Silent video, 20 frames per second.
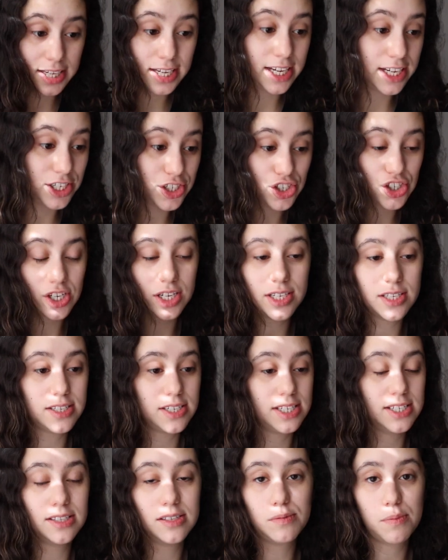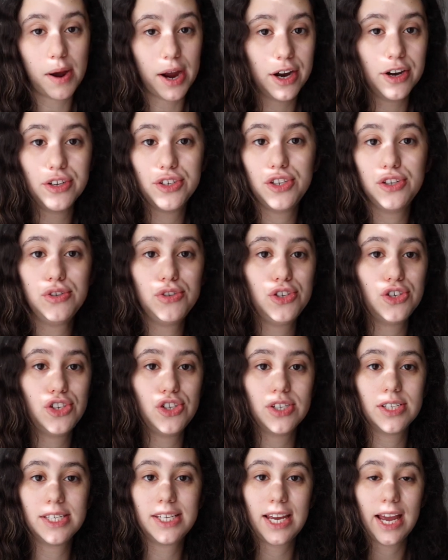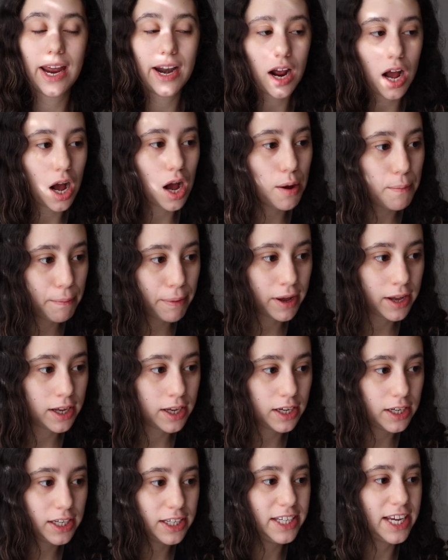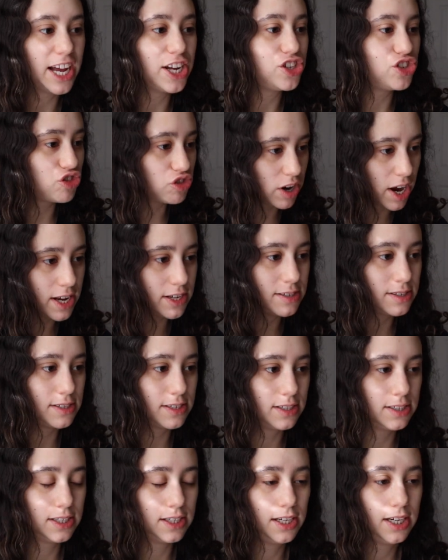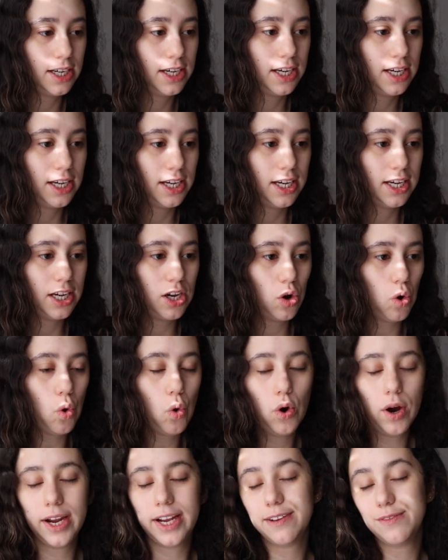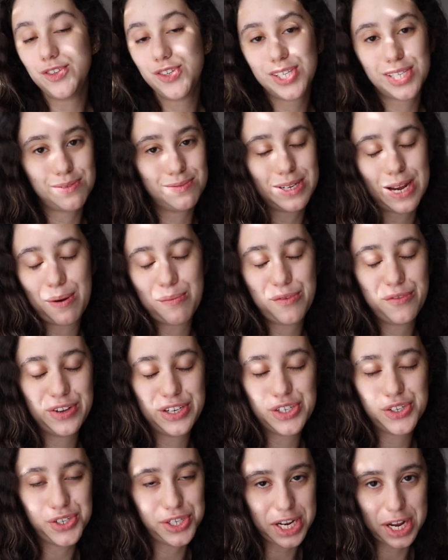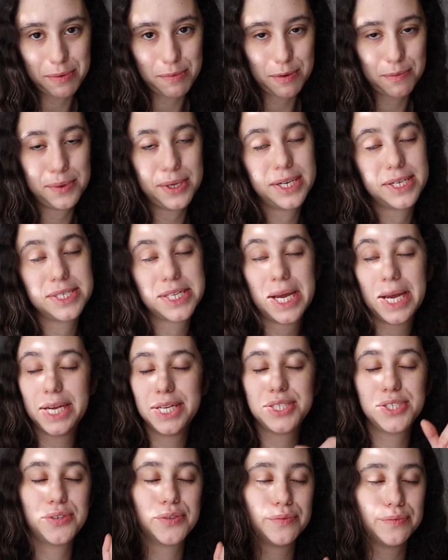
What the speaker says: it just inspires you to just get up, get dressed, or it gives you some type of entertainment, because that is